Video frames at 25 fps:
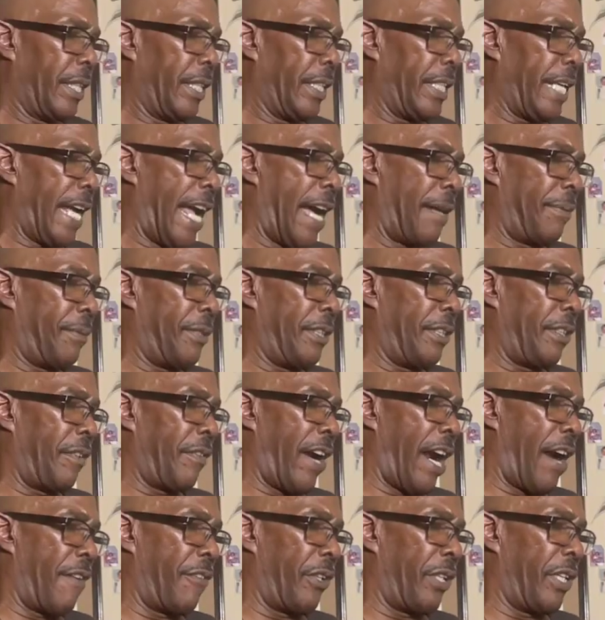The absence of
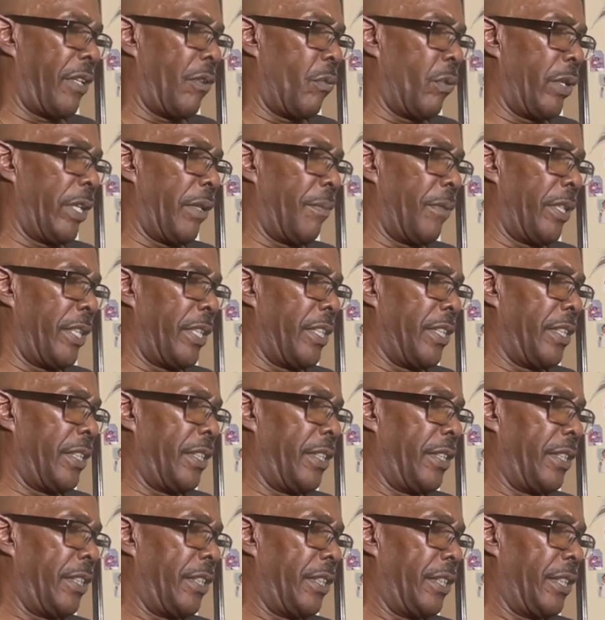African
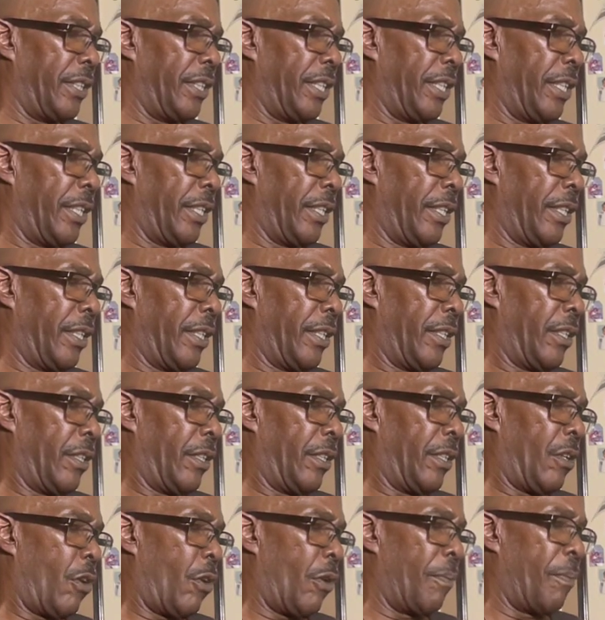women's
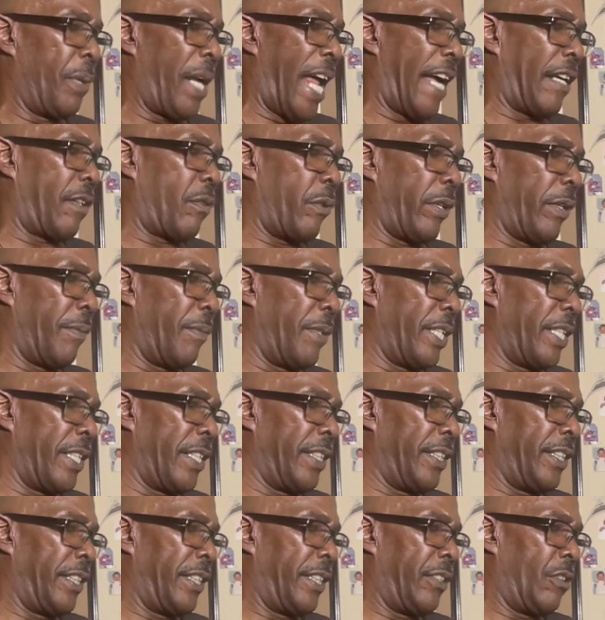or black
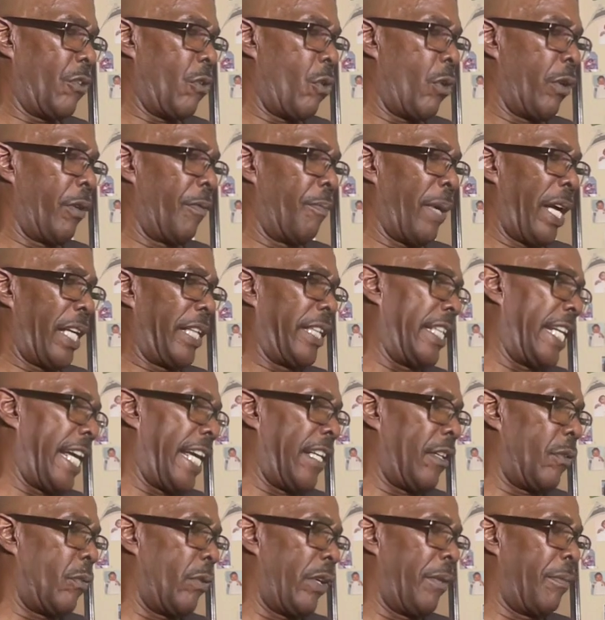women's or
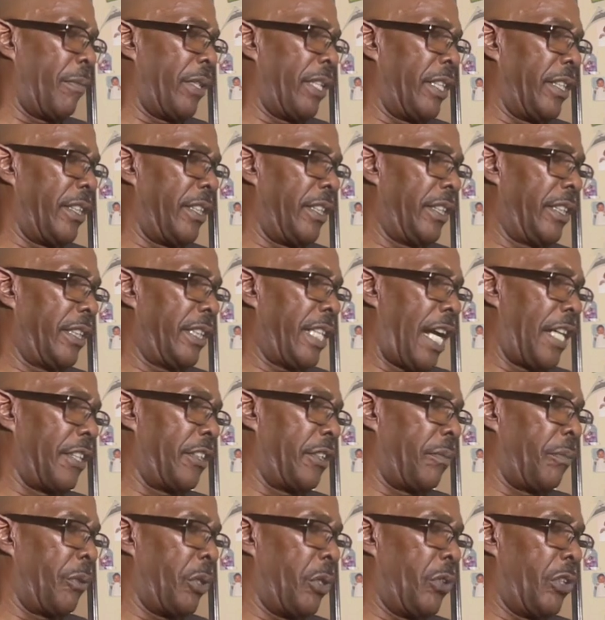melanated women's
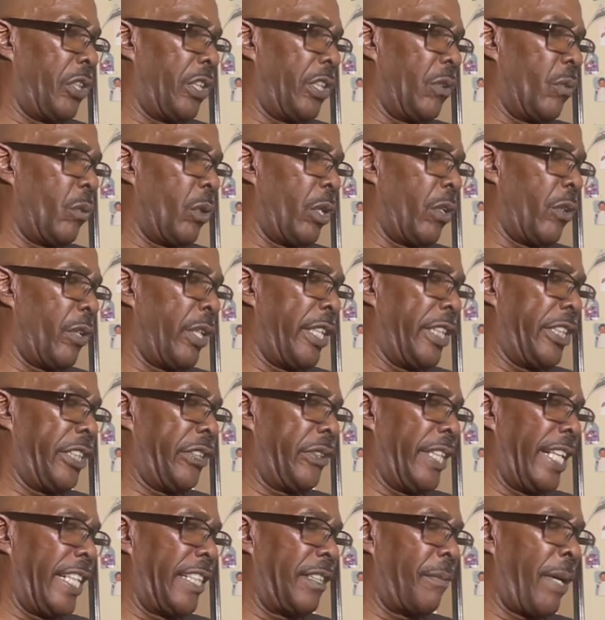contribution in world
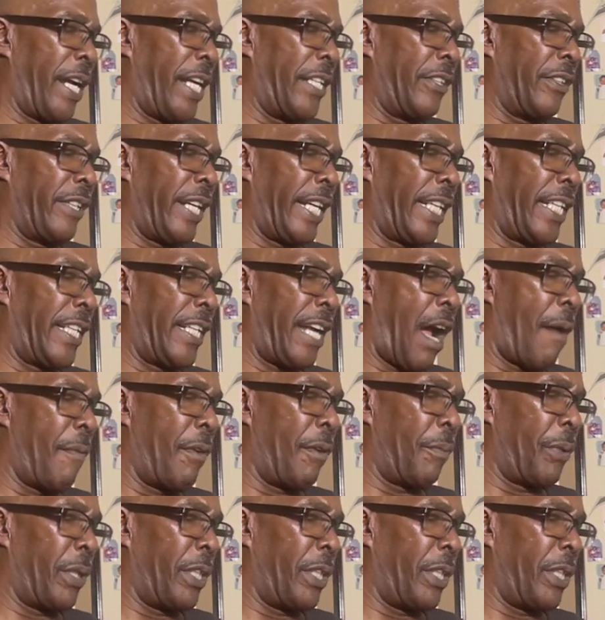history as major economic,